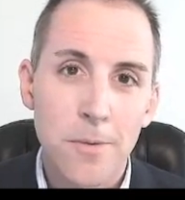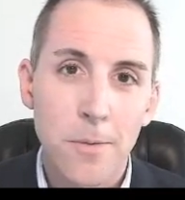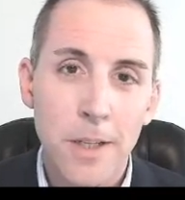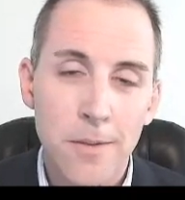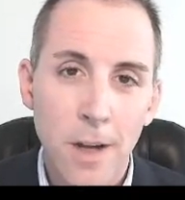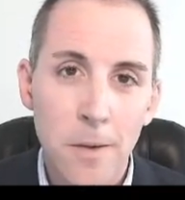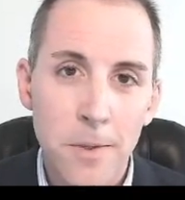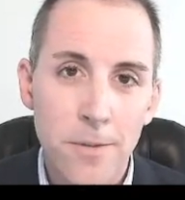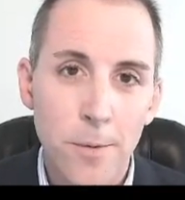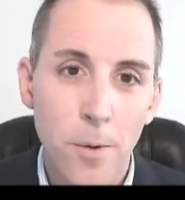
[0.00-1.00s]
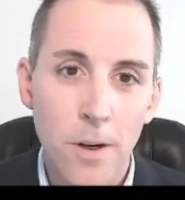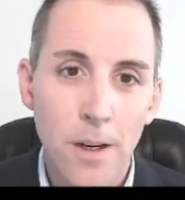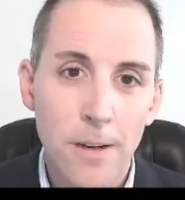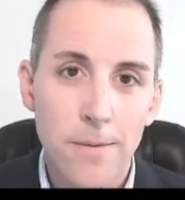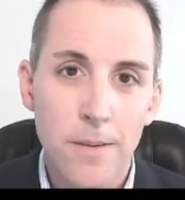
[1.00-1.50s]
redevelopment for
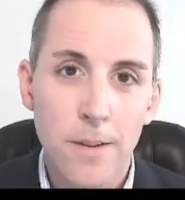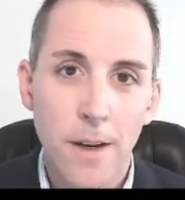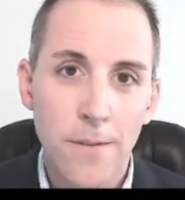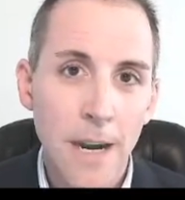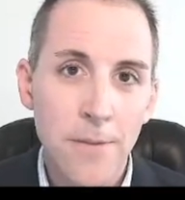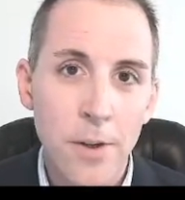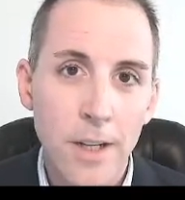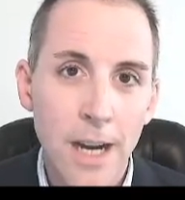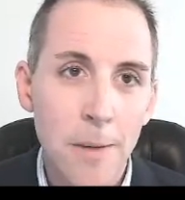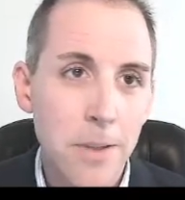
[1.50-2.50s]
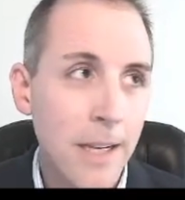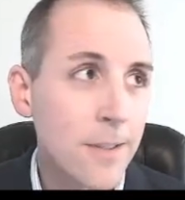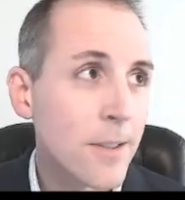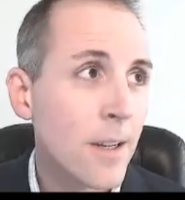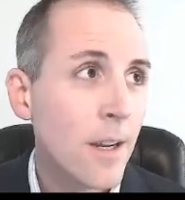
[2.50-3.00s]
a 5-unit
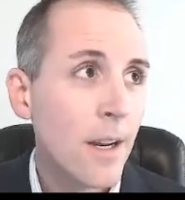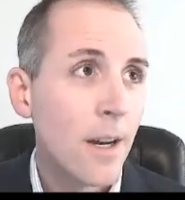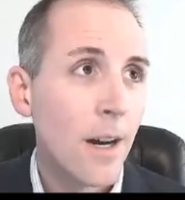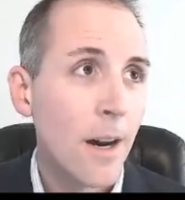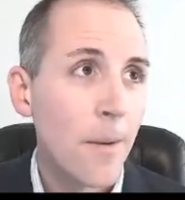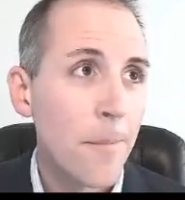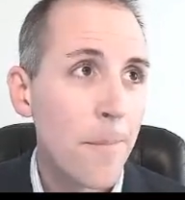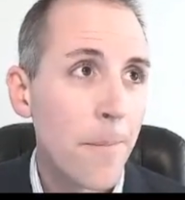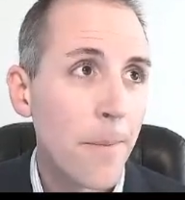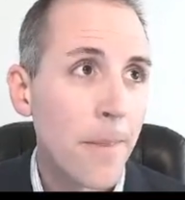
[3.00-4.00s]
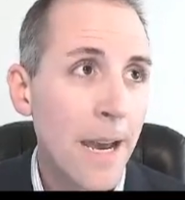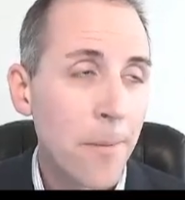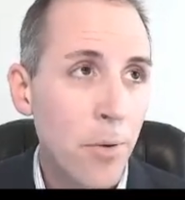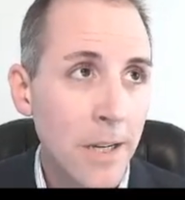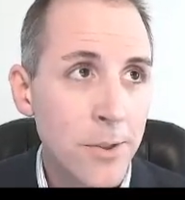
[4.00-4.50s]
complex. That
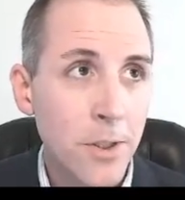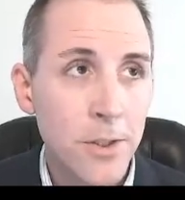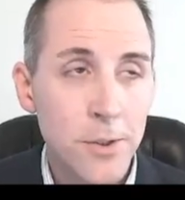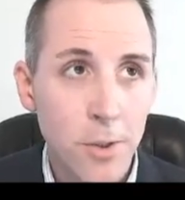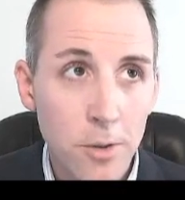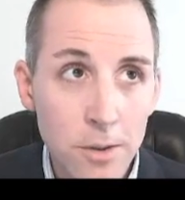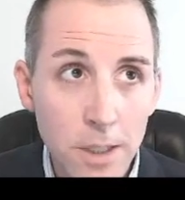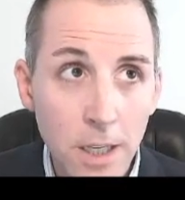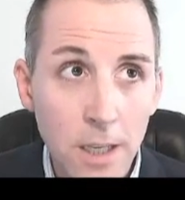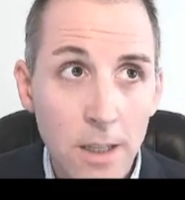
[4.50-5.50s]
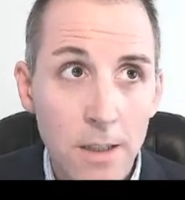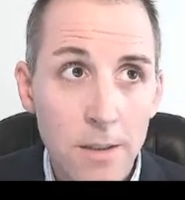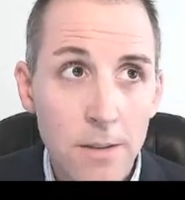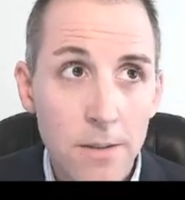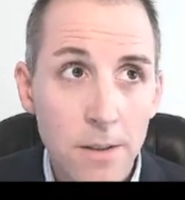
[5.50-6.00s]
appraiser could certainly
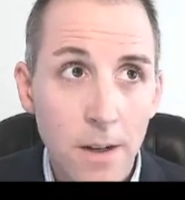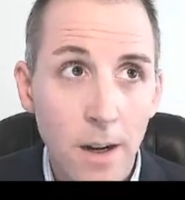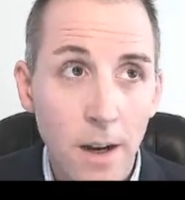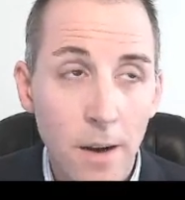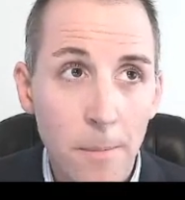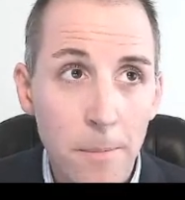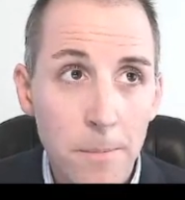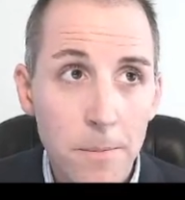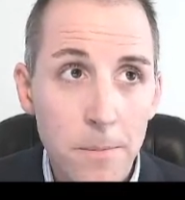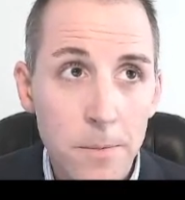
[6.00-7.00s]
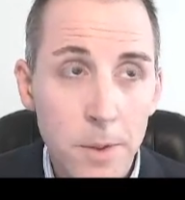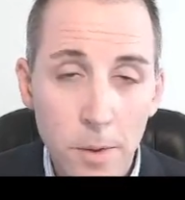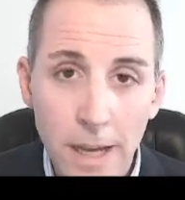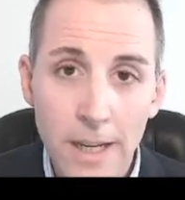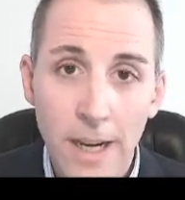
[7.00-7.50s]

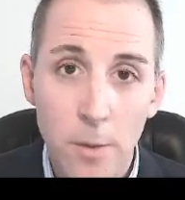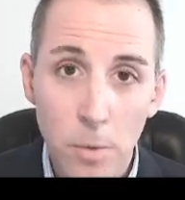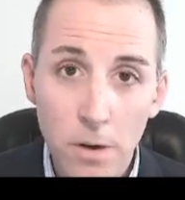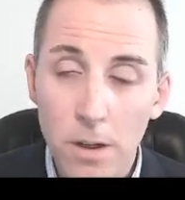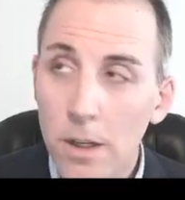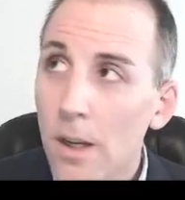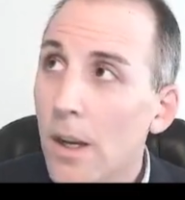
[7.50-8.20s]
do that kind of work,